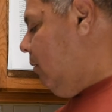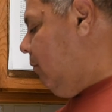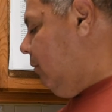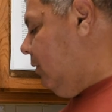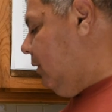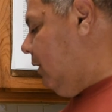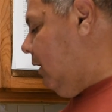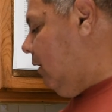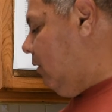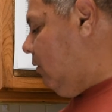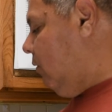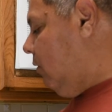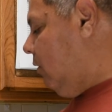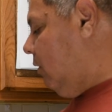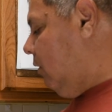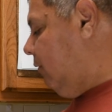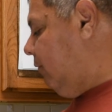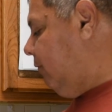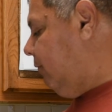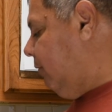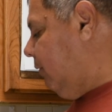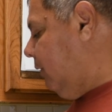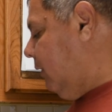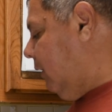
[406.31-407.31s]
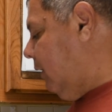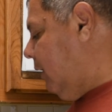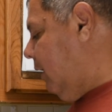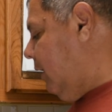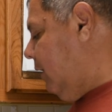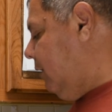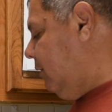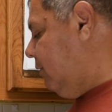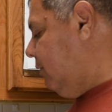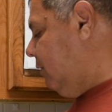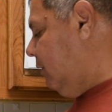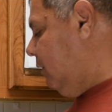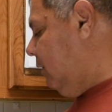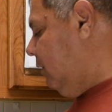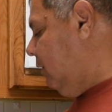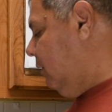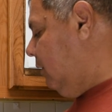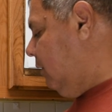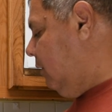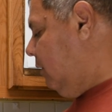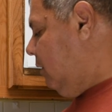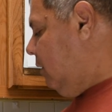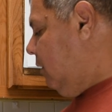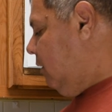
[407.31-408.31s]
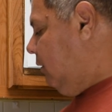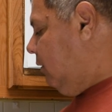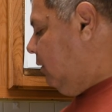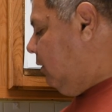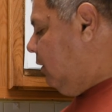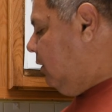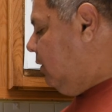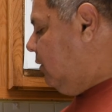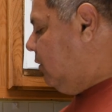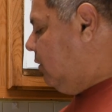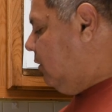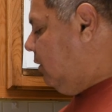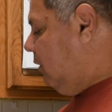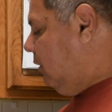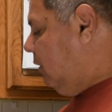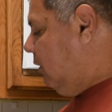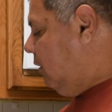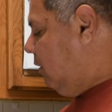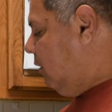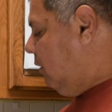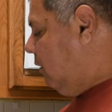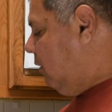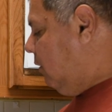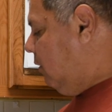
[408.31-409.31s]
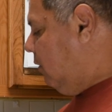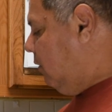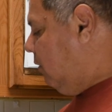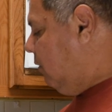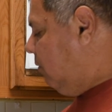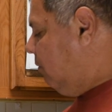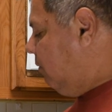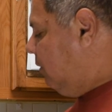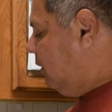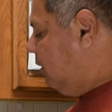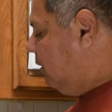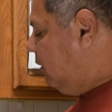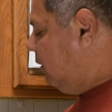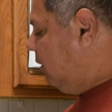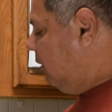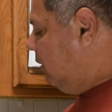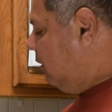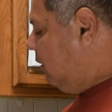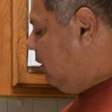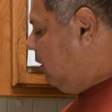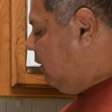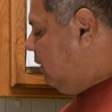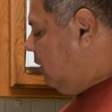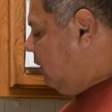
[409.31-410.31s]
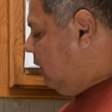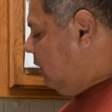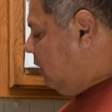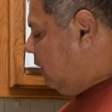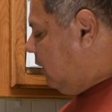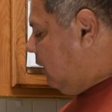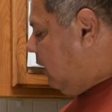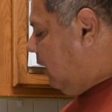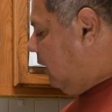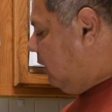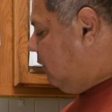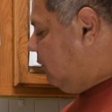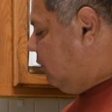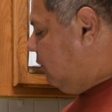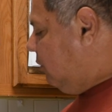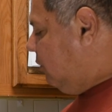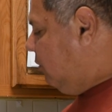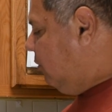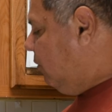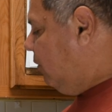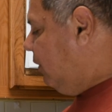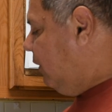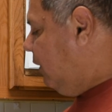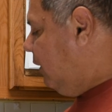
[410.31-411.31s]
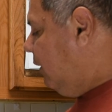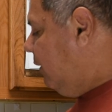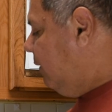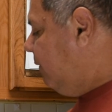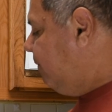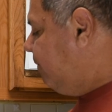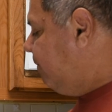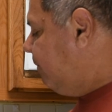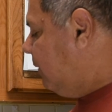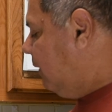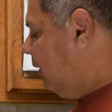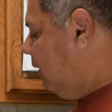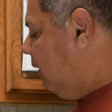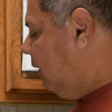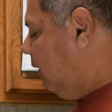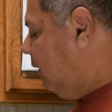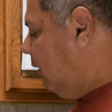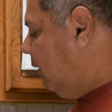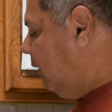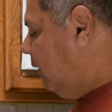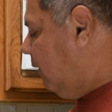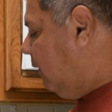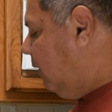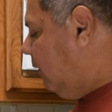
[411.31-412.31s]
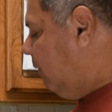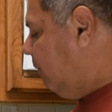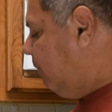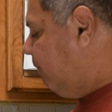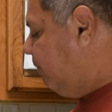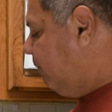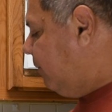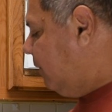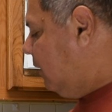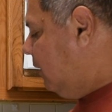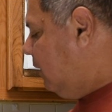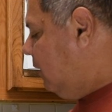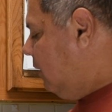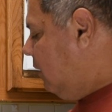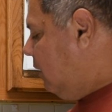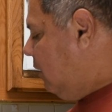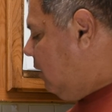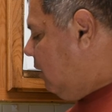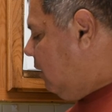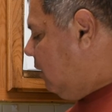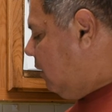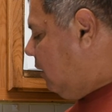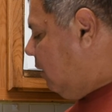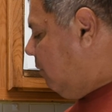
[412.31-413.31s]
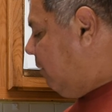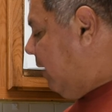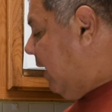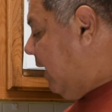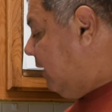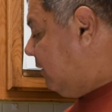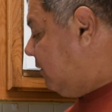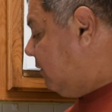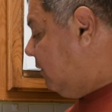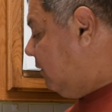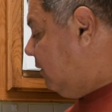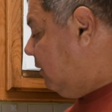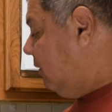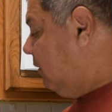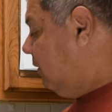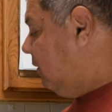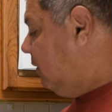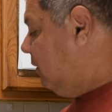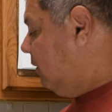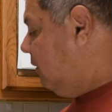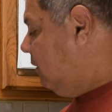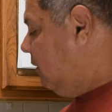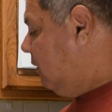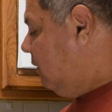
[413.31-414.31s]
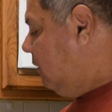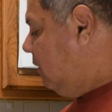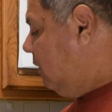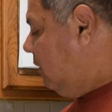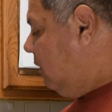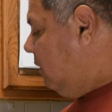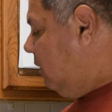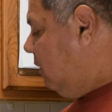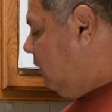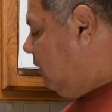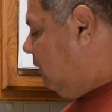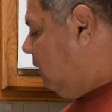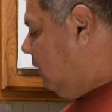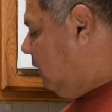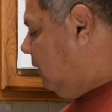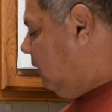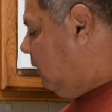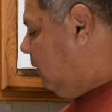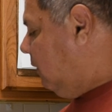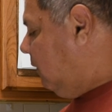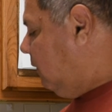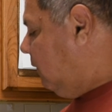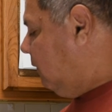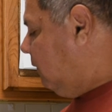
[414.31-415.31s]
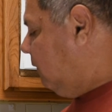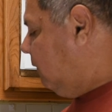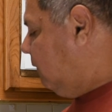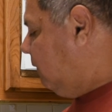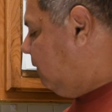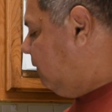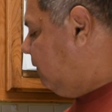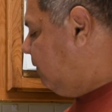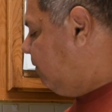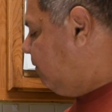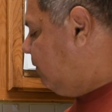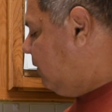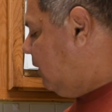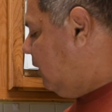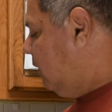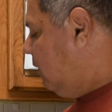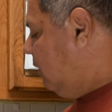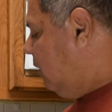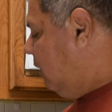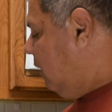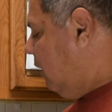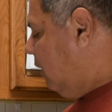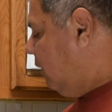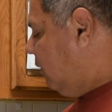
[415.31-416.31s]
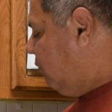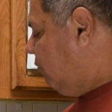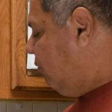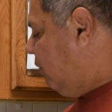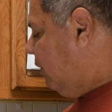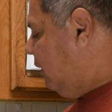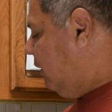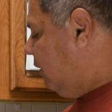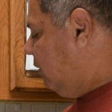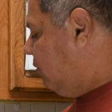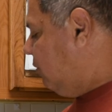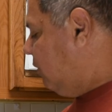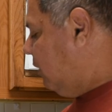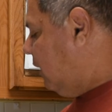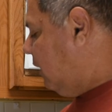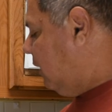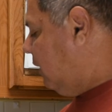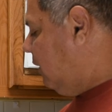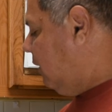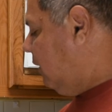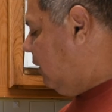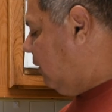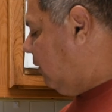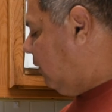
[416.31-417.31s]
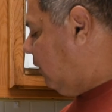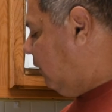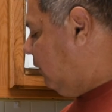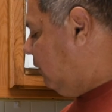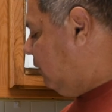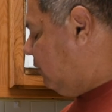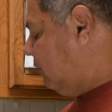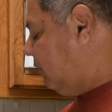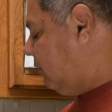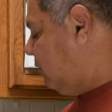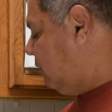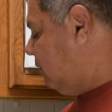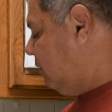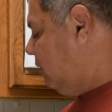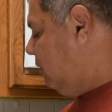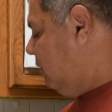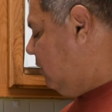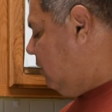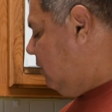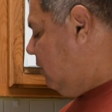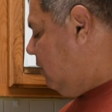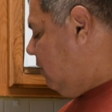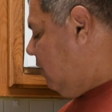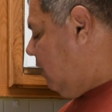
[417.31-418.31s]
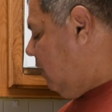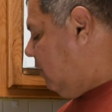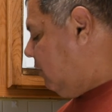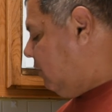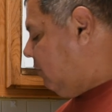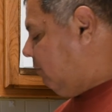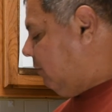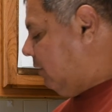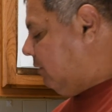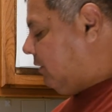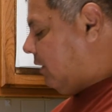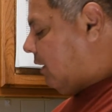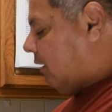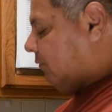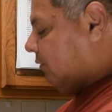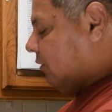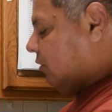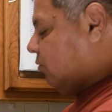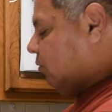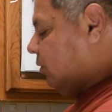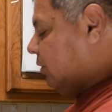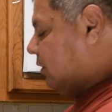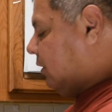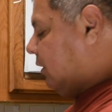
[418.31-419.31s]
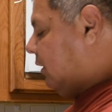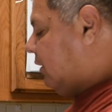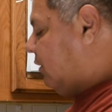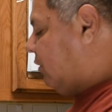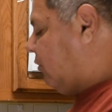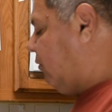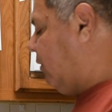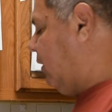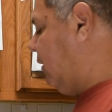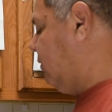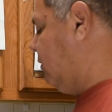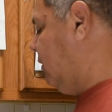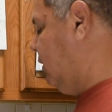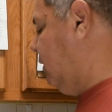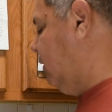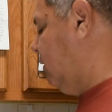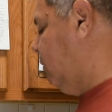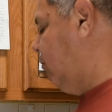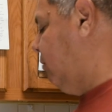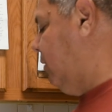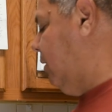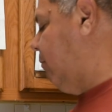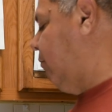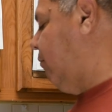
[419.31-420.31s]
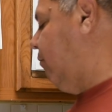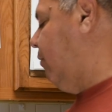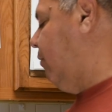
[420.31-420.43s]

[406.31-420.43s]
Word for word: you got off, you got AC, DC, ohm, continuity, uh, capacitor. Uh, other readings you got here, hertz. And sometimes I have to switch the leads around to get the proper